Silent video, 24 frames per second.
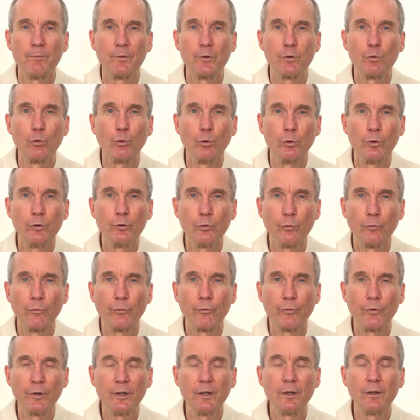You
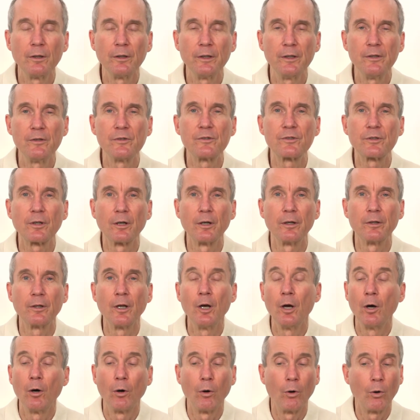feel inside,
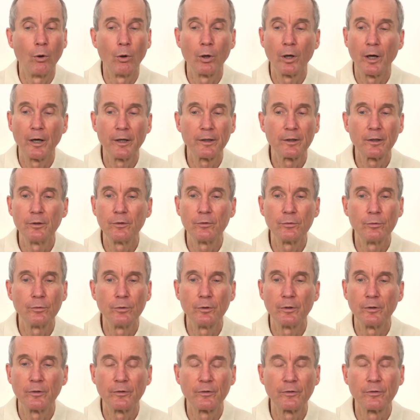all I can do
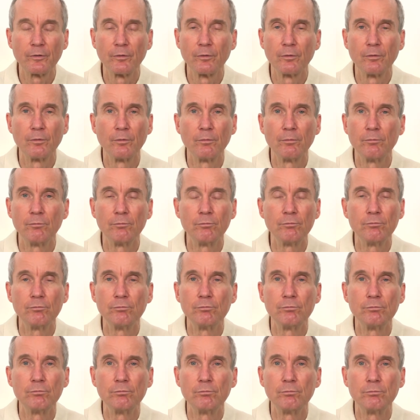is
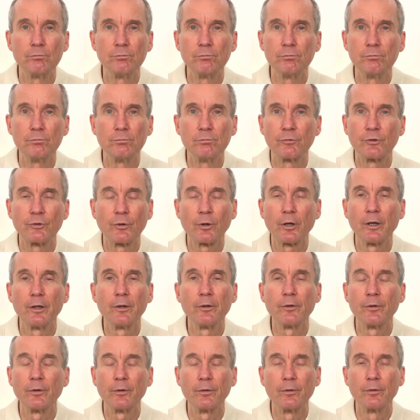
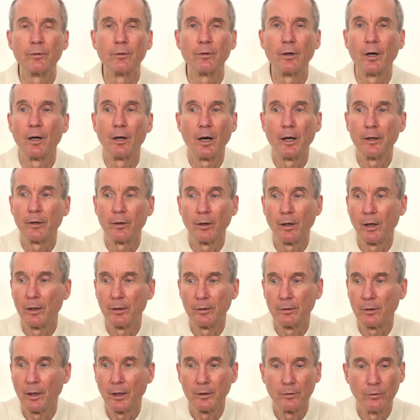surrender. I
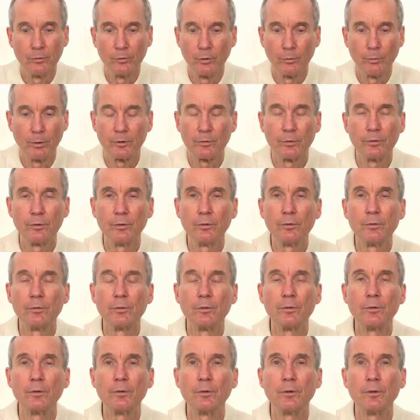don't know what to do.
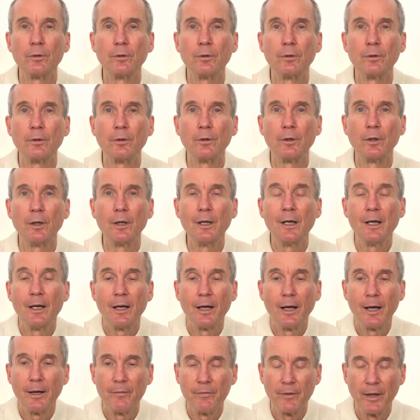
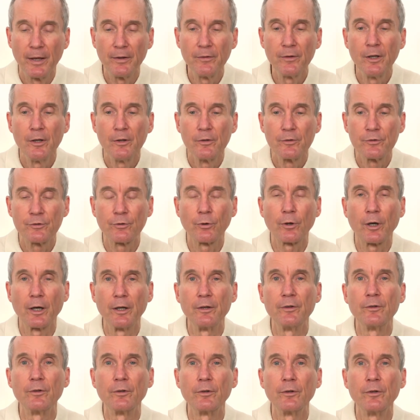And then
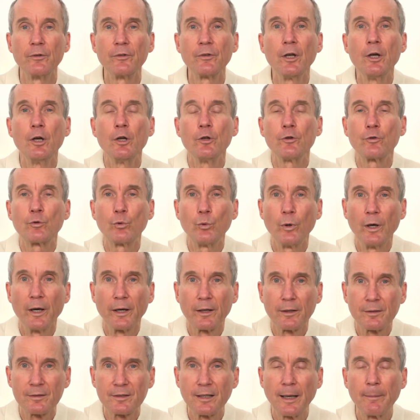surrender is to
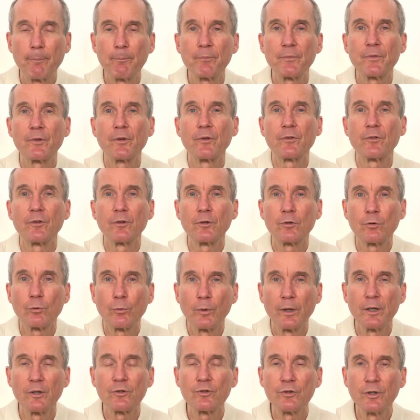accept the
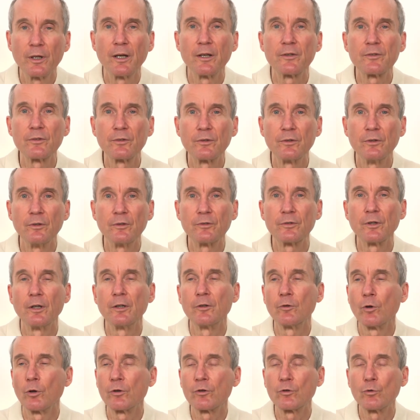situation as it is and
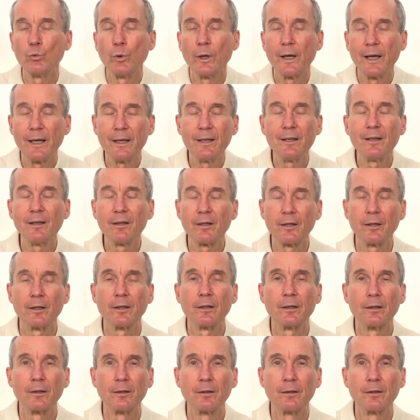not do anything.